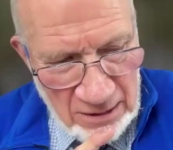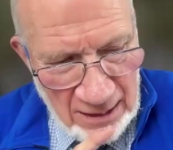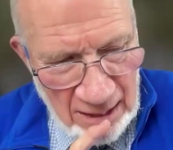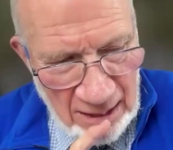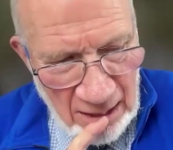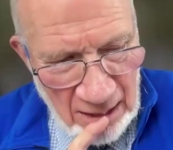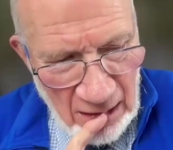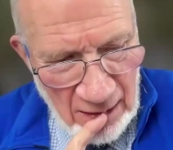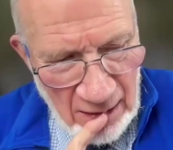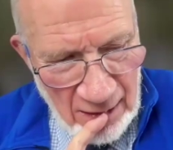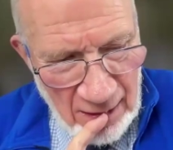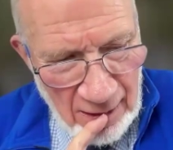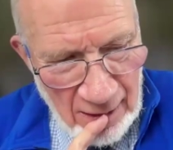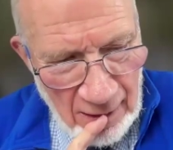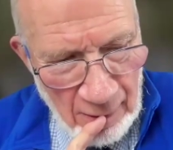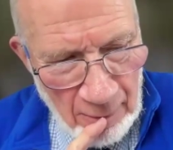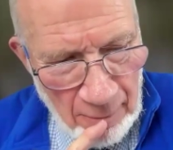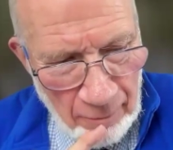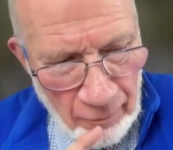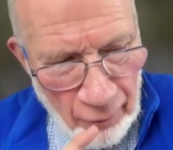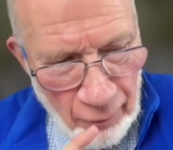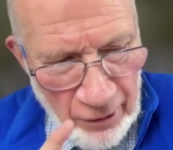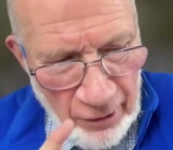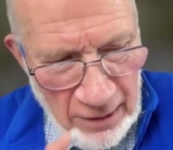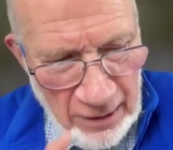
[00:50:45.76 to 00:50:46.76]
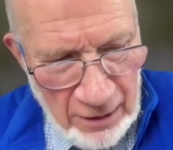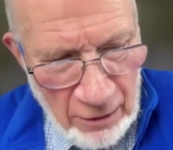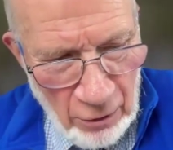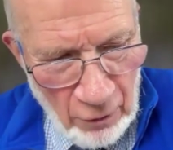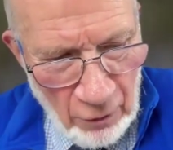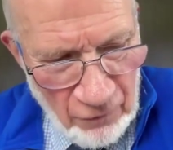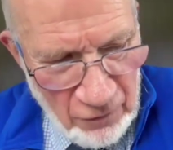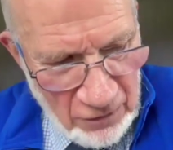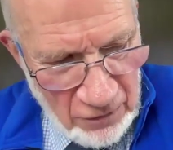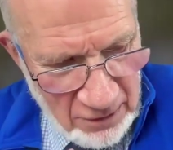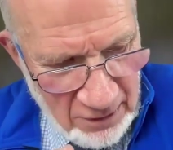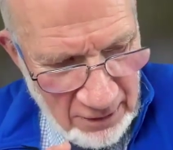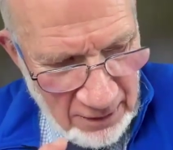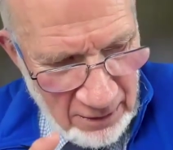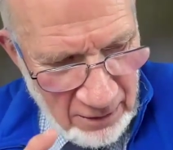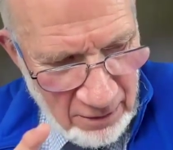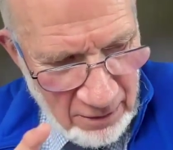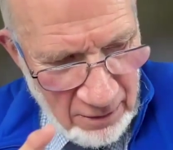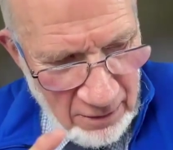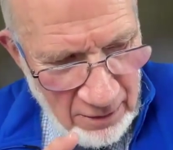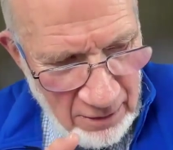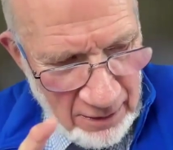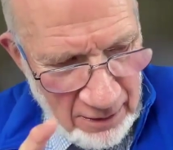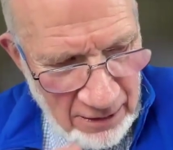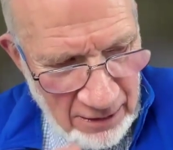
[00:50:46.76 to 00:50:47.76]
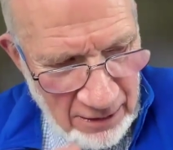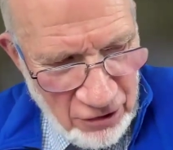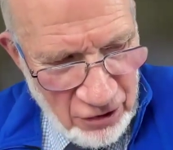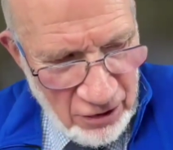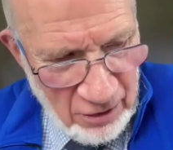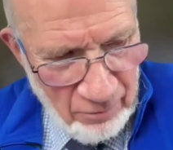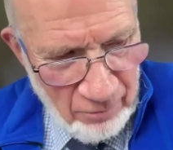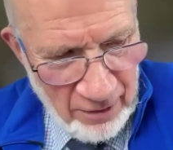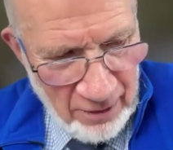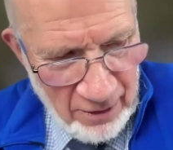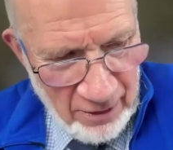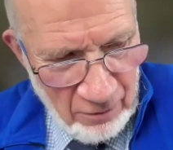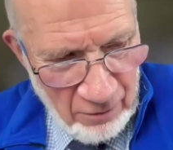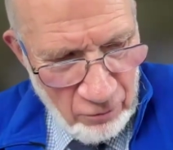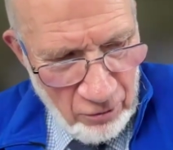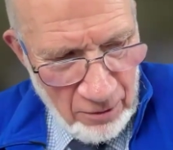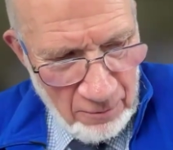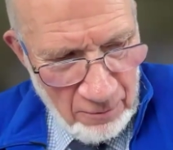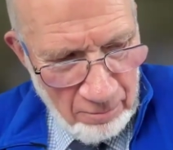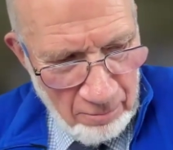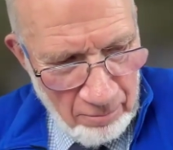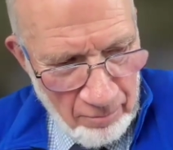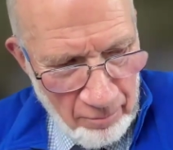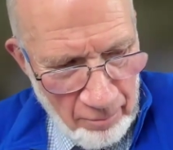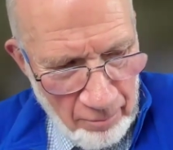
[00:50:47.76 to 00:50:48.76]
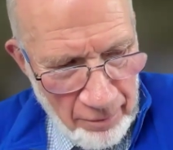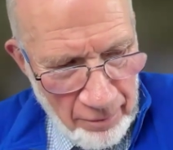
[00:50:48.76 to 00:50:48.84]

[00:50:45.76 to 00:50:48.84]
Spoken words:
was handy that pre-Ofsted, that HMI were